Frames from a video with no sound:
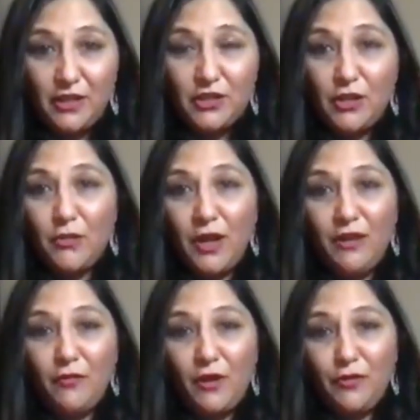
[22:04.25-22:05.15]
So
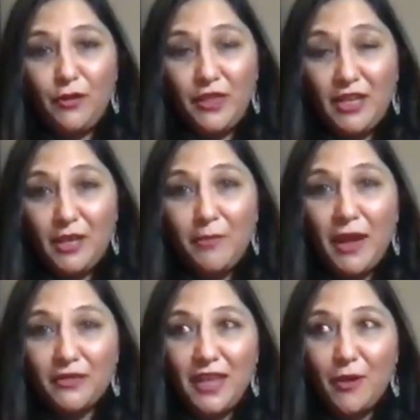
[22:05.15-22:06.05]
if you think
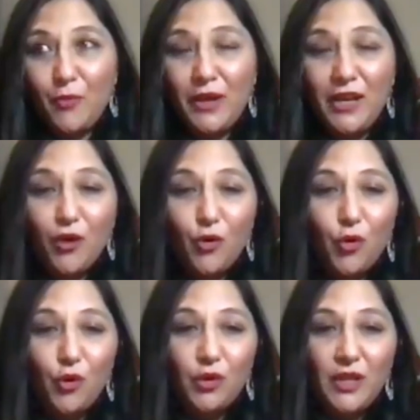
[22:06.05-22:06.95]
about that, we are
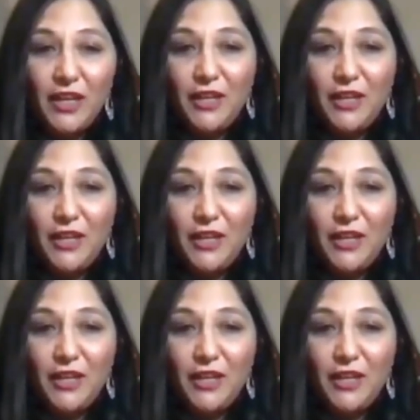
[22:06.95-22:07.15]
all,